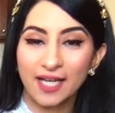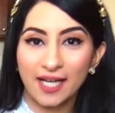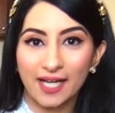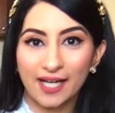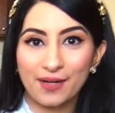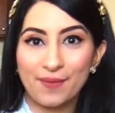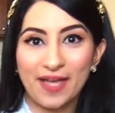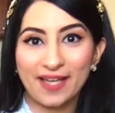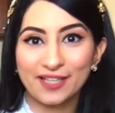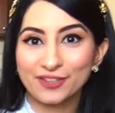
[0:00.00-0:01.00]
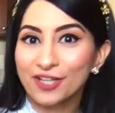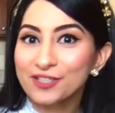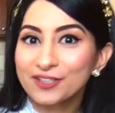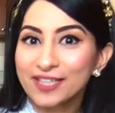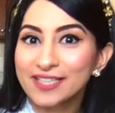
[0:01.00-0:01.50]
and I thought you
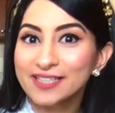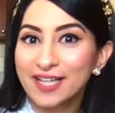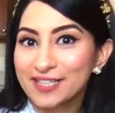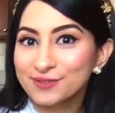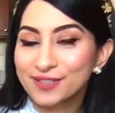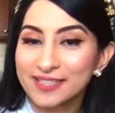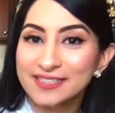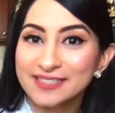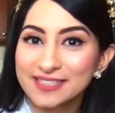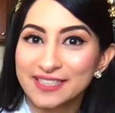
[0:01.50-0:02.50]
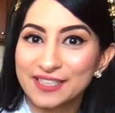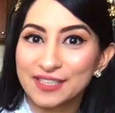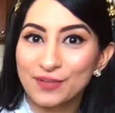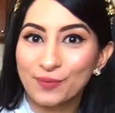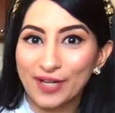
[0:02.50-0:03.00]
guys would like to see
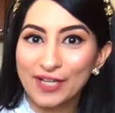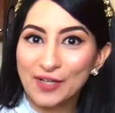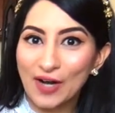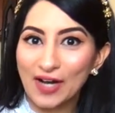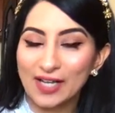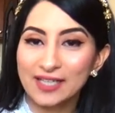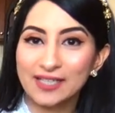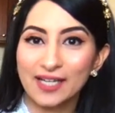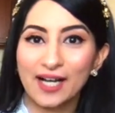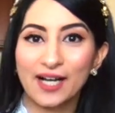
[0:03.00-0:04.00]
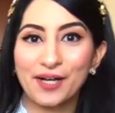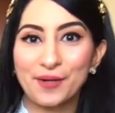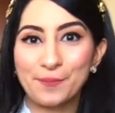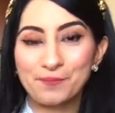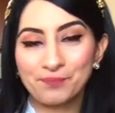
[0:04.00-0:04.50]
what I got.
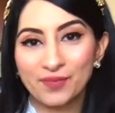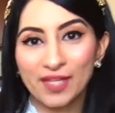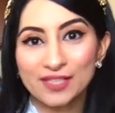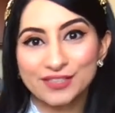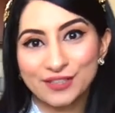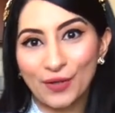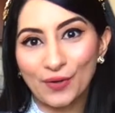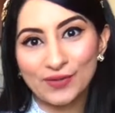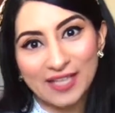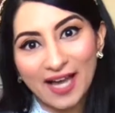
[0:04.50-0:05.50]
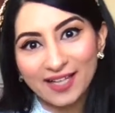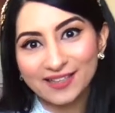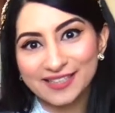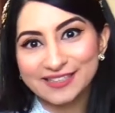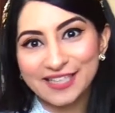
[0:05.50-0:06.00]
So yeah,
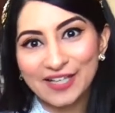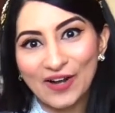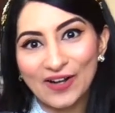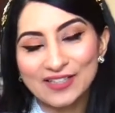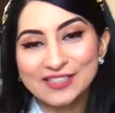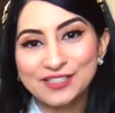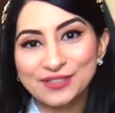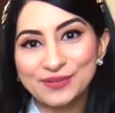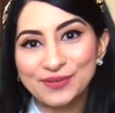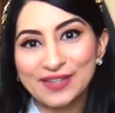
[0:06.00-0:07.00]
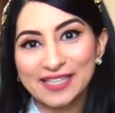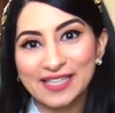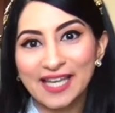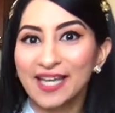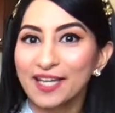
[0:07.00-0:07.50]
let's get on to
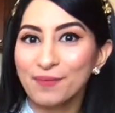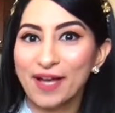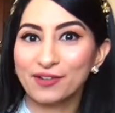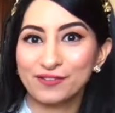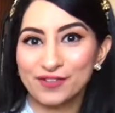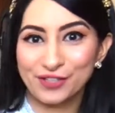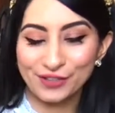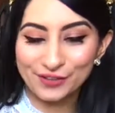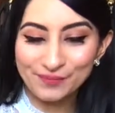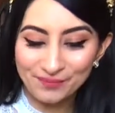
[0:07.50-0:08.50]
the handbag reveal.